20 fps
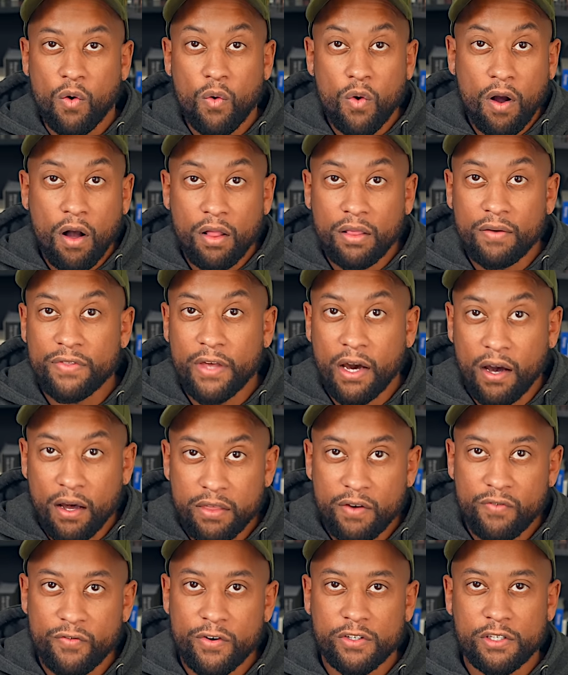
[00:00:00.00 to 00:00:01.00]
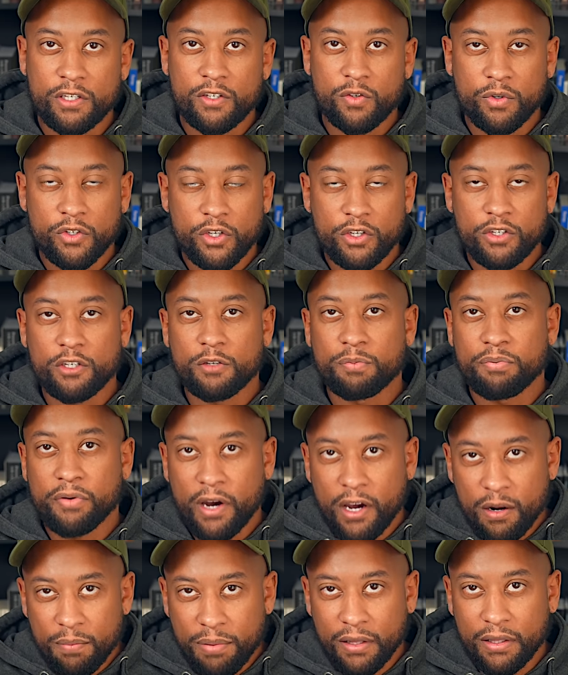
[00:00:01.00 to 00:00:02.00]
or all of the other verses where Jesus
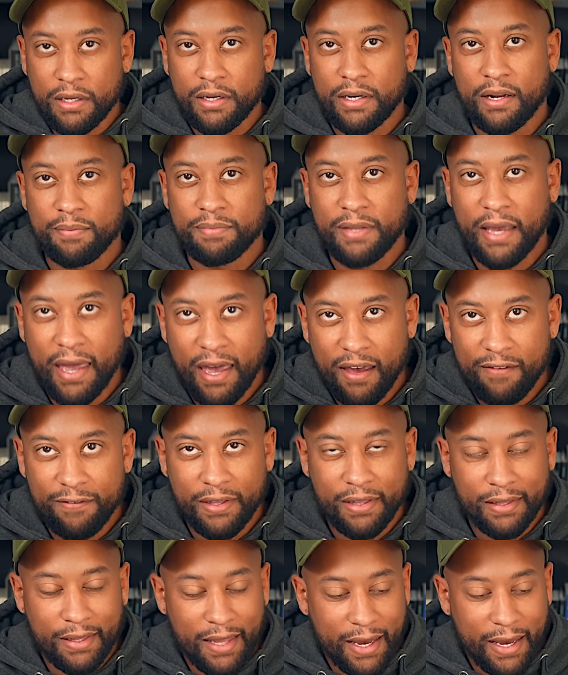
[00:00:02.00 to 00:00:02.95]
prayed by looking up to heaven,